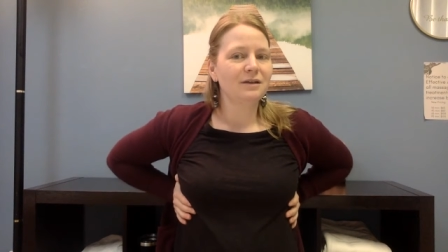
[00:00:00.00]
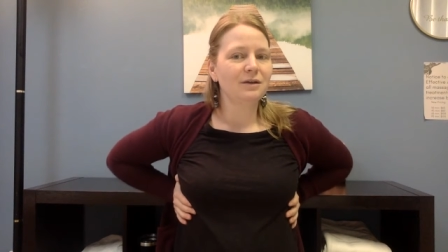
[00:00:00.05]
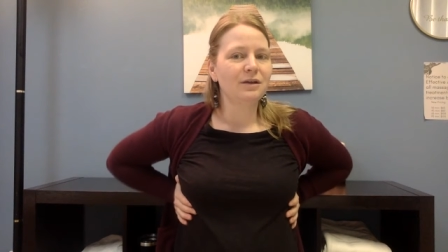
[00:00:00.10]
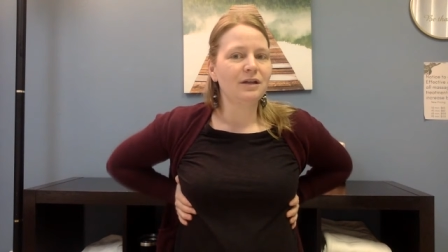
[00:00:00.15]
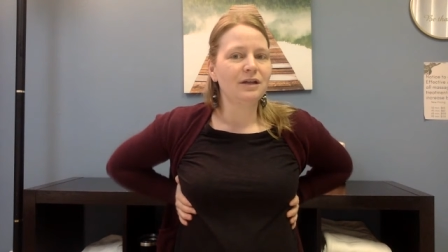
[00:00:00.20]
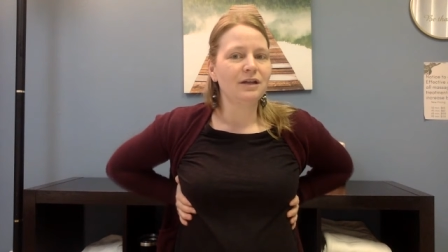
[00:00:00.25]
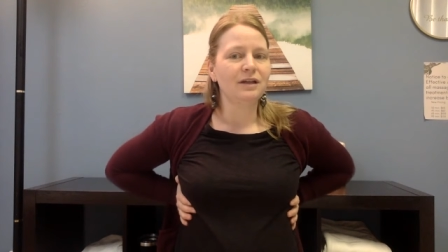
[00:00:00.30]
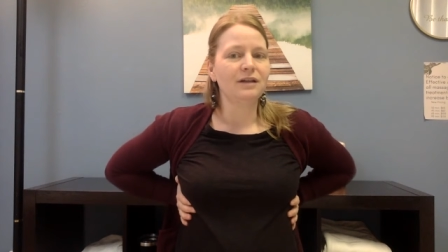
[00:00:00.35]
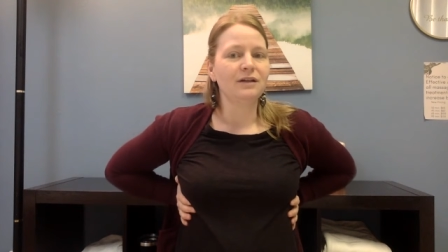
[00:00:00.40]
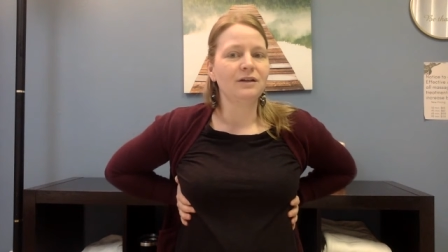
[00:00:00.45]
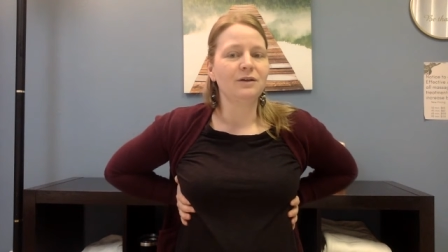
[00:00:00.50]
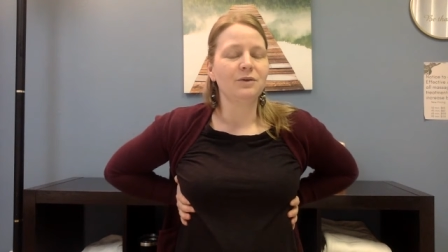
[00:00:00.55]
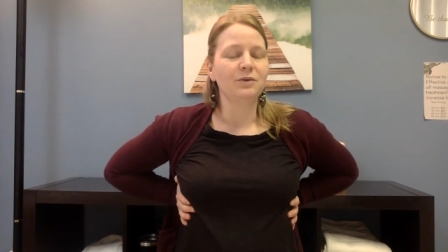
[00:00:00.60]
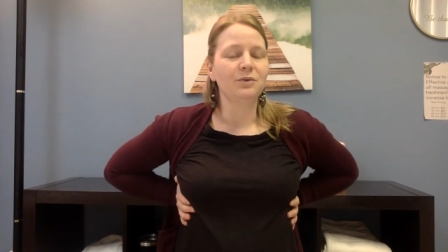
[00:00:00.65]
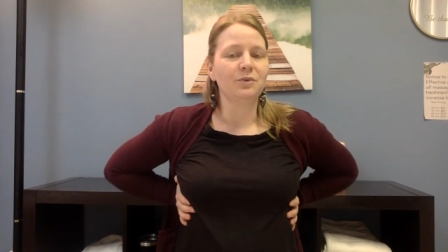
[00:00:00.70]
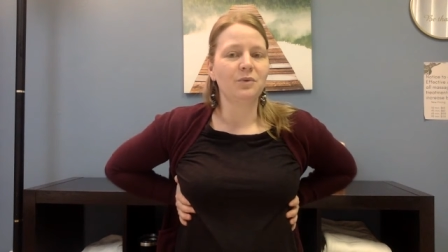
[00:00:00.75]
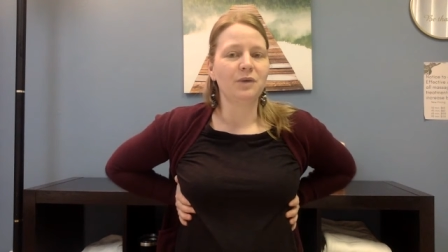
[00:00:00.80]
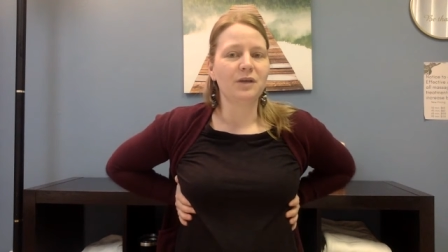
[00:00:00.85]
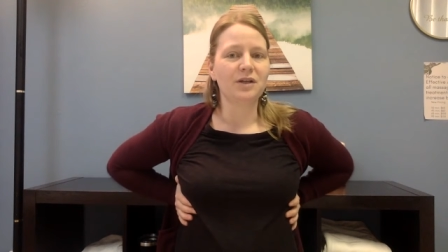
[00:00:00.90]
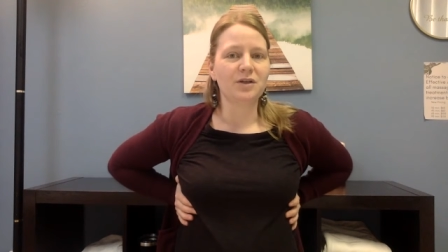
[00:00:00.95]
in
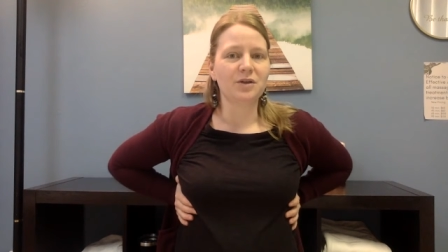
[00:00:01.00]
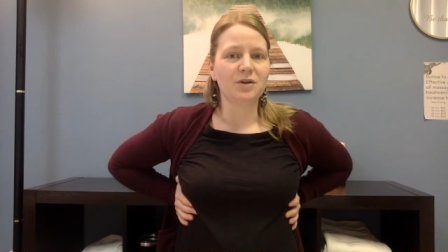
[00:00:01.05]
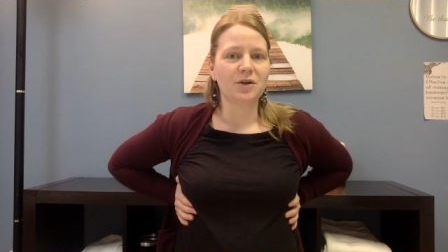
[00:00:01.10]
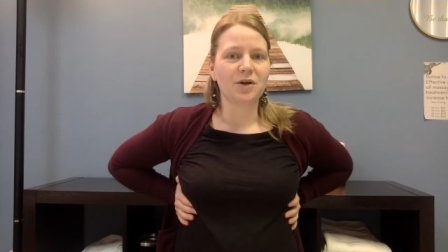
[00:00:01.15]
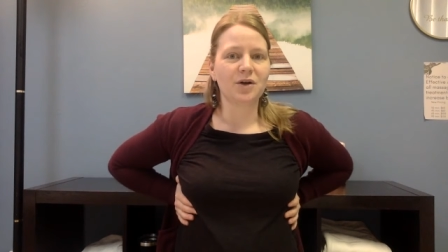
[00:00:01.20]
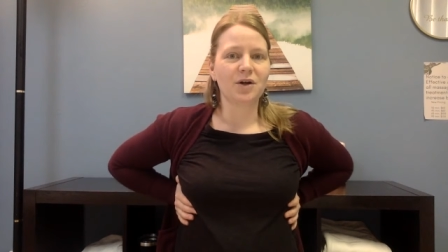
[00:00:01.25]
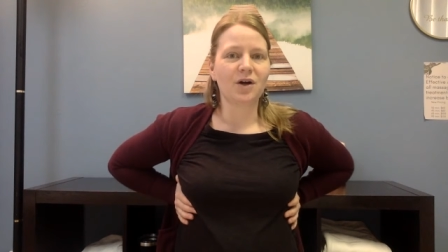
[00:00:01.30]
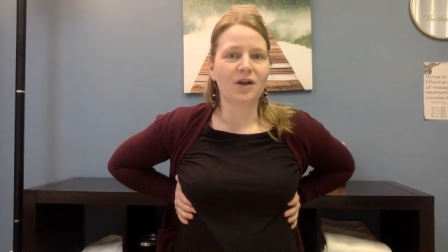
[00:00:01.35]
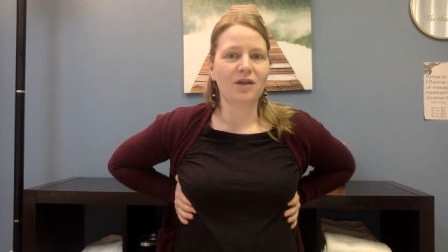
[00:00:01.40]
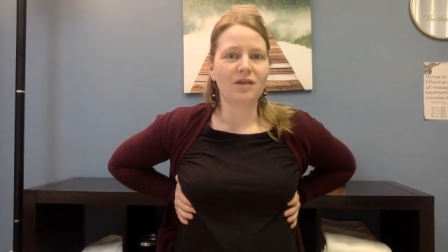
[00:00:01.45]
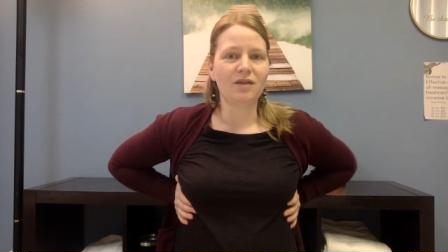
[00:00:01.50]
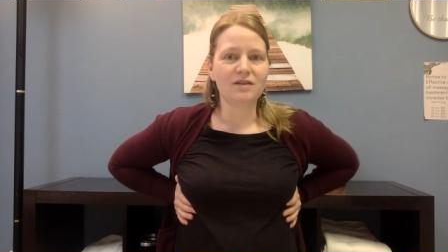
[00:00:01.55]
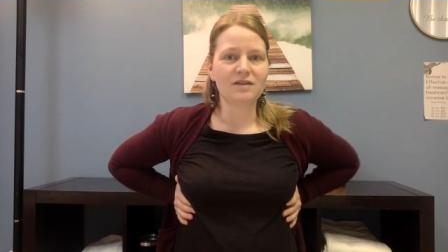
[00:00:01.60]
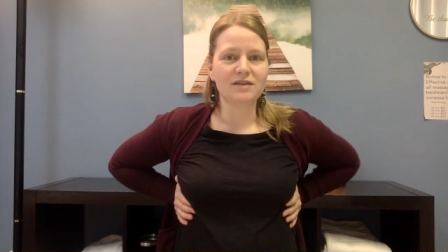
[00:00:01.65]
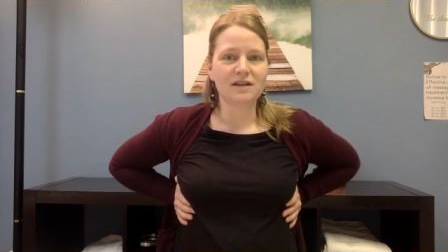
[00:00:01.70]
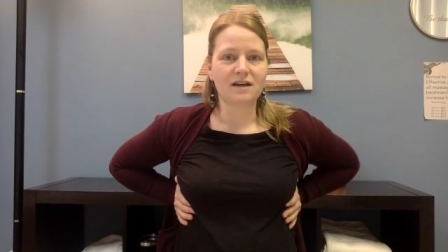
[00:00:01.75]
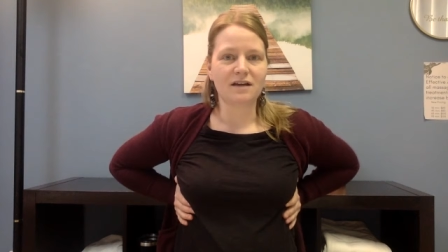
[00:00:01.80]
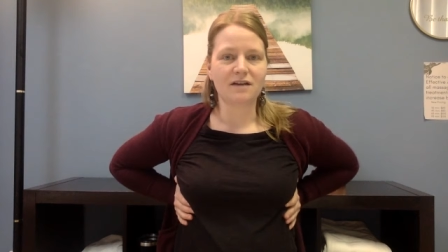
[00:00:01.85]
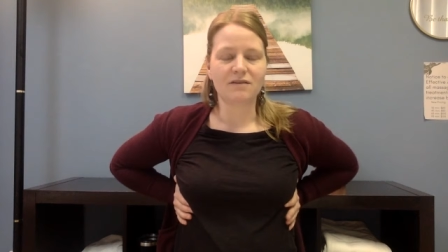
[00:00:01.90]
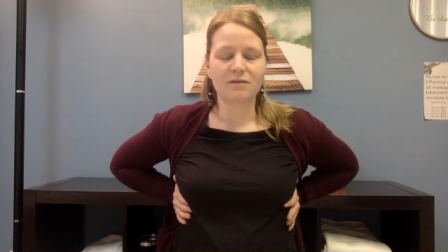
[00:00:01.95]
when you're on the
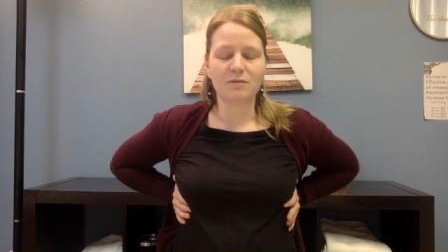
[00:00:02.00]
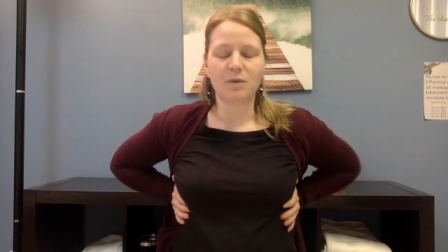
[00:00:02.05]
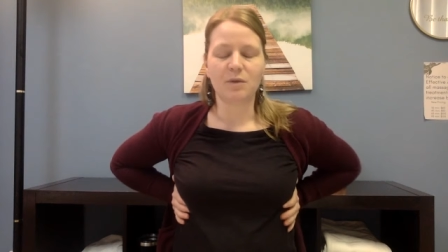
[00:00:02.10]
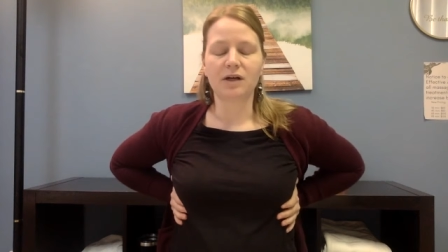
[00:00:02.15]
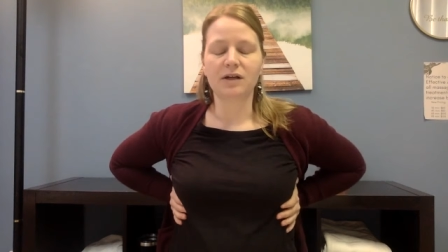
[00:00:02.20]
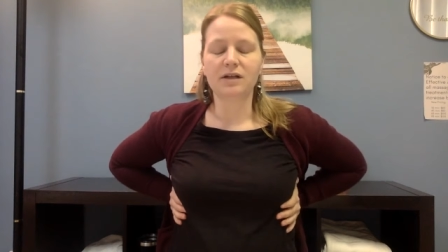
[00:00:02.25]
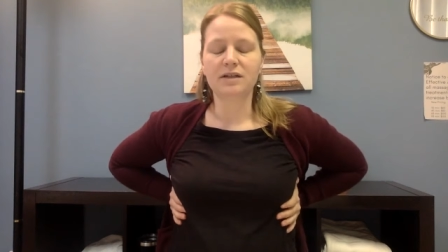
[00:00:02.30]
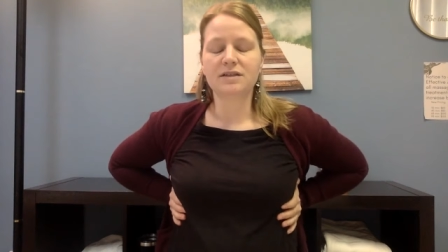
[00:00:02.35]
side of the body.